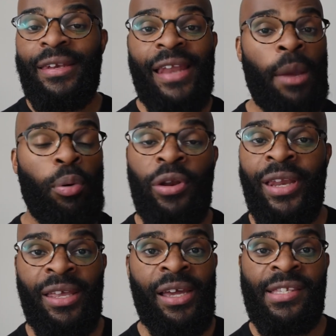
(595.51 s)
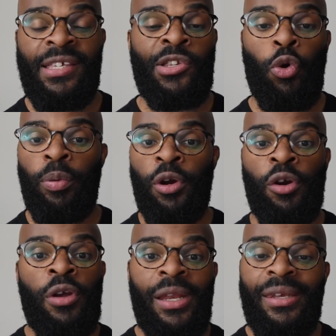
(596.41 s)
9.99 season
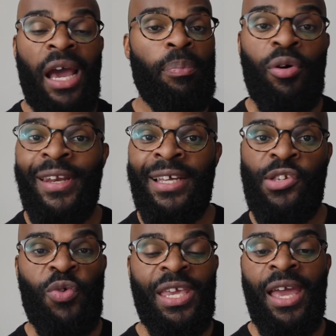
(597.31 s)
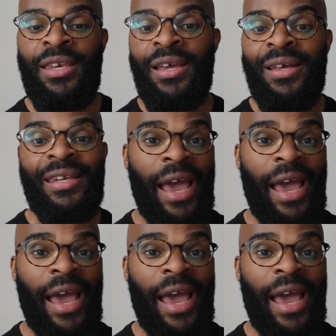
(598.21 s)
opener, 9.92 in Kenya,